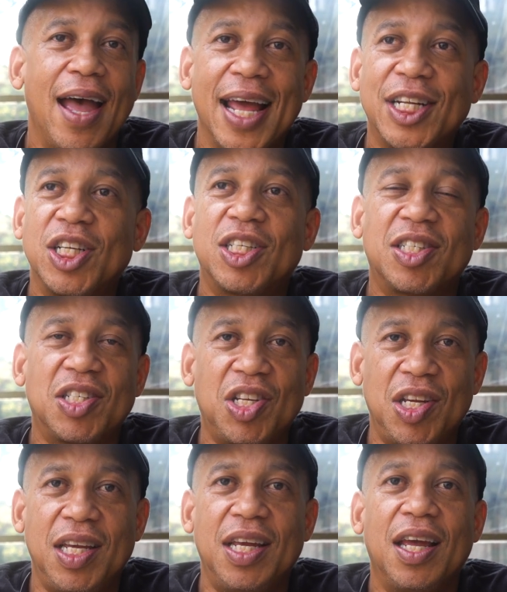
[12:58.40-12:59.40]
and just
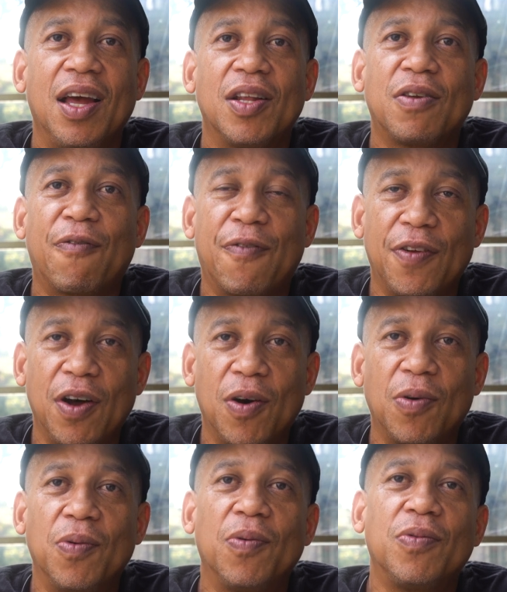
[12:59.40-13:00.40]
see the
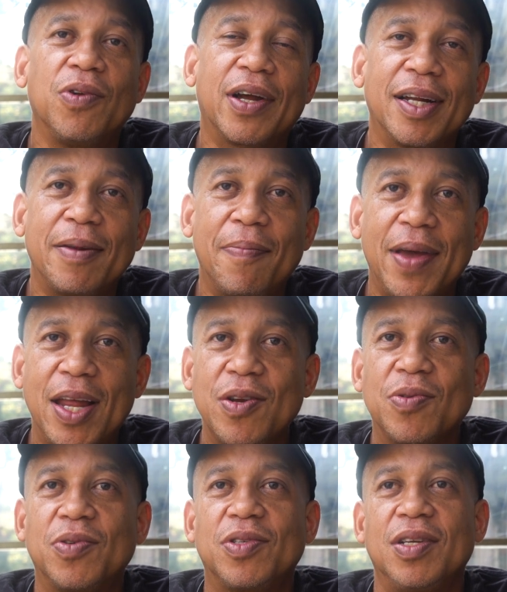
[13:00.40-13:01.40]
flow, look at the
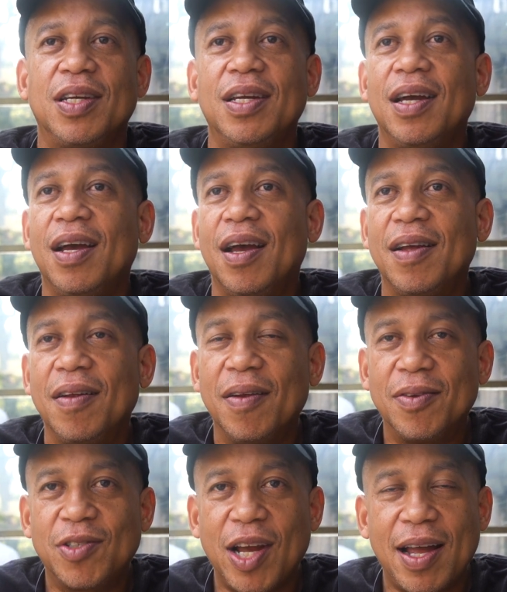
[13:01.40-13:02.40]
menu,
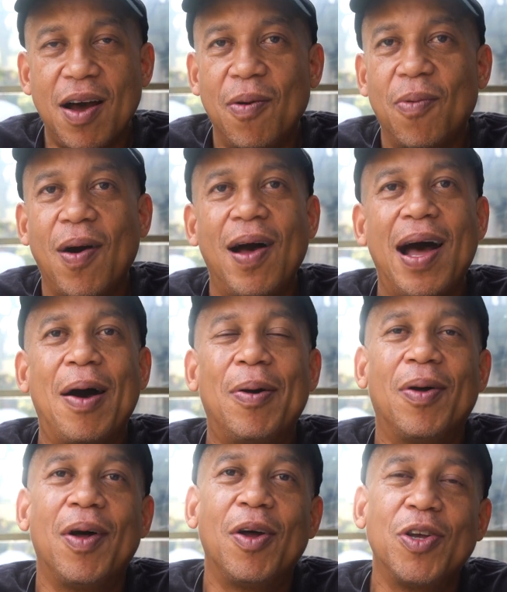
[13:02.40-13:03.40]
check out
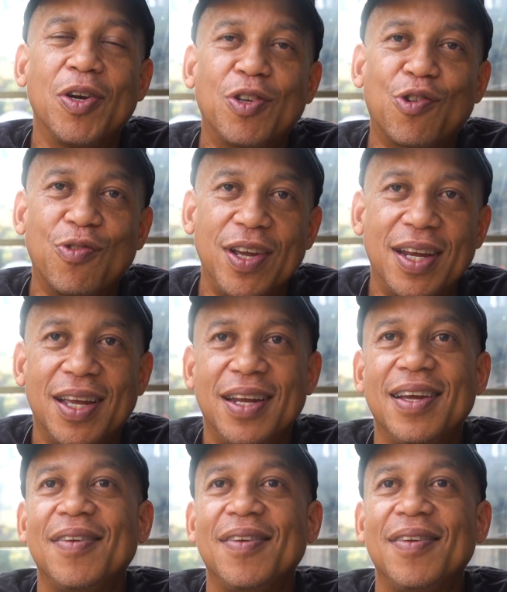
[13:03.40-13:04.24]
how you're treated,